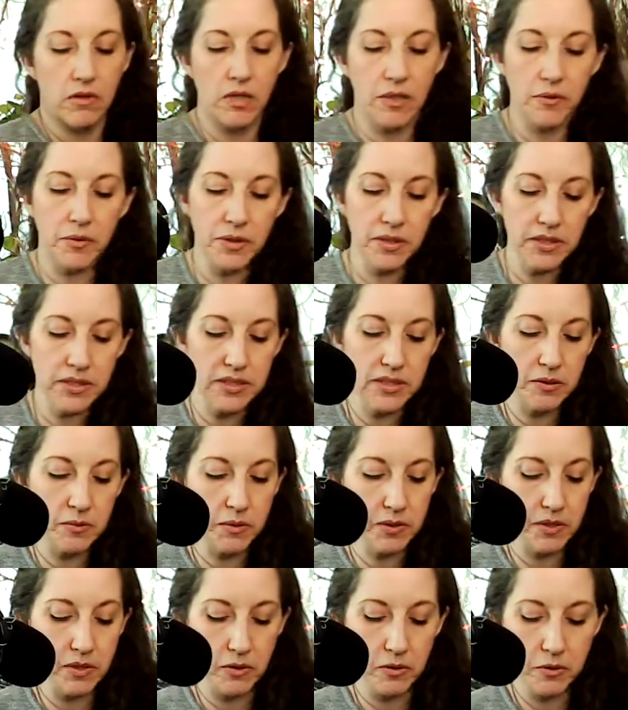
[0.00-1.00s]
I want to see
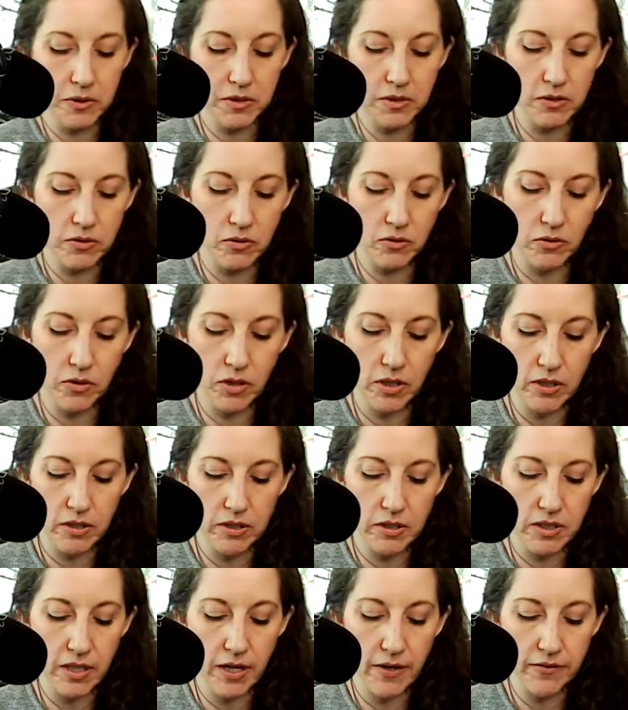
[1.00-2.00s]
what the crystal
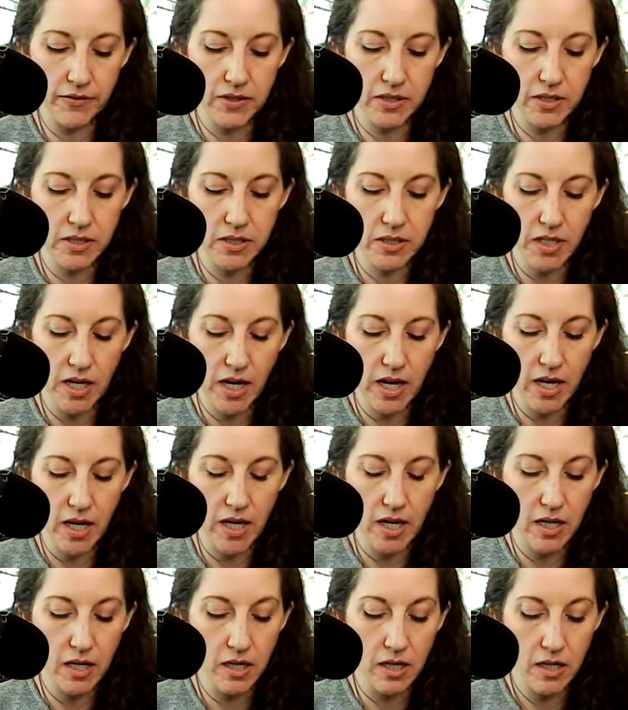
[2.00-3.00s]
cards have to
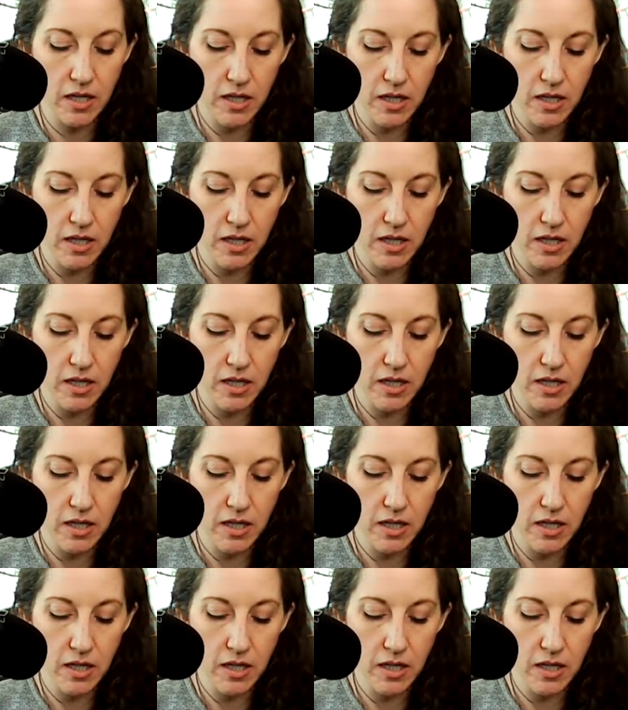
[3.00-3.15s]
say.